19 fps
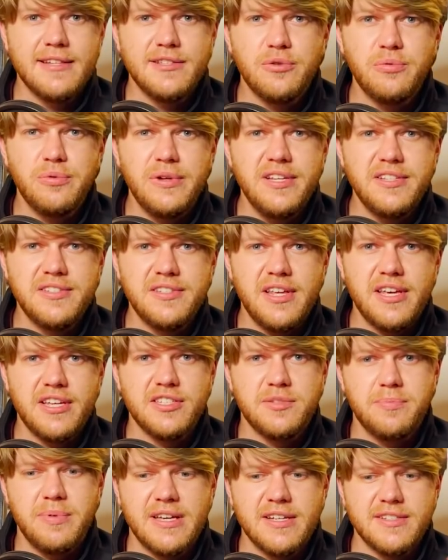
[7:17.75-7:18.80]
And the reason
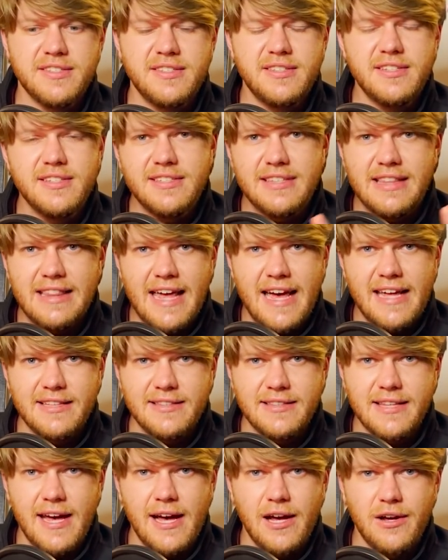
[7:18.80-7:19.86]
is because this
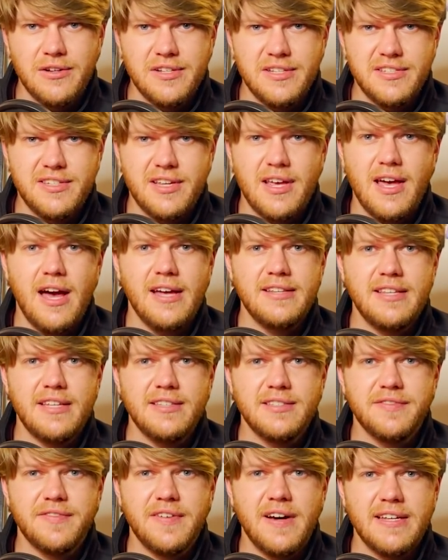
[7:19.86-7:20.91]
land now is
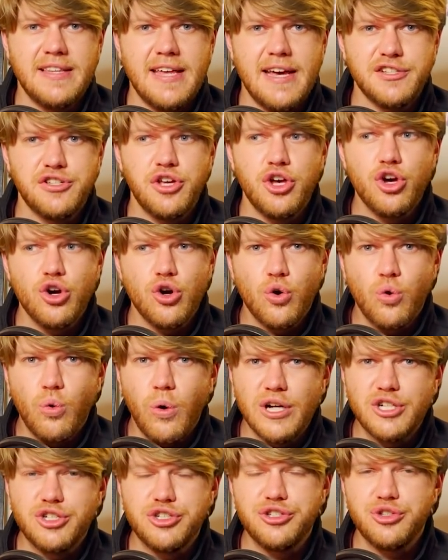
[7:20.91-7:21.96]
identified as
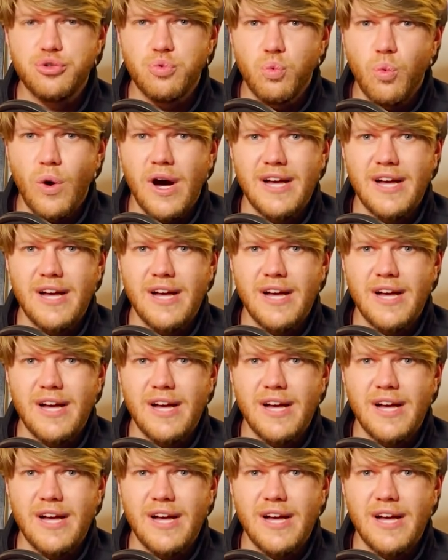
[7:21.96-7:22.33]
Quadrant